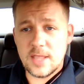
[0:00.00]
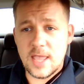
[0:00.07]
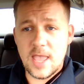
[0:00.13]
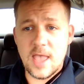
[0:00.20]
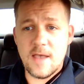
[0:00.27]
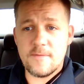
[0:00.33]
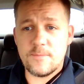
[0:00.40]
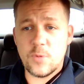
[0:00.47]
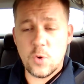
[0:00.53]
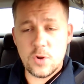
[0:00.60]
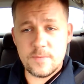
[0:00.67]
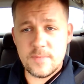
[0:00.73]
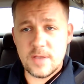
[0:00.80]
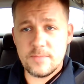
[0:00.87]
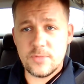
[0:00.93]
They have
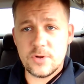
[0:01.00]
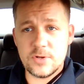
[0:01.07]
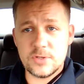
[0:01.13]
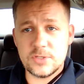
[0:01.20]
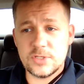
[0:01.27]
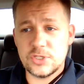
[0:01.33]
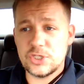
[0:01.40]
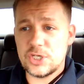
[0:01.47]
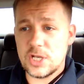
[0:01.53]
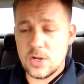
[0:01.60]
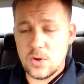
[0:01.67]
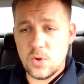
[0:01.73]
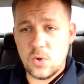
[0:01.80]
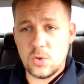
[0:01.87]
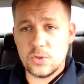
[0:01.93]
board members,
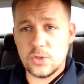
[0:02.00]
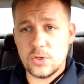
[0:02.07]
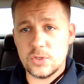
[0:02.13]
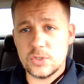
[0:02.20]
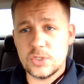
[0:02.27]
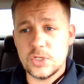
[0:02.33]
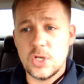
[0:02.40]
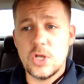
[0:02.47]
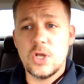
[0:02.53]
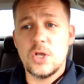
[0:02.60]
shareholders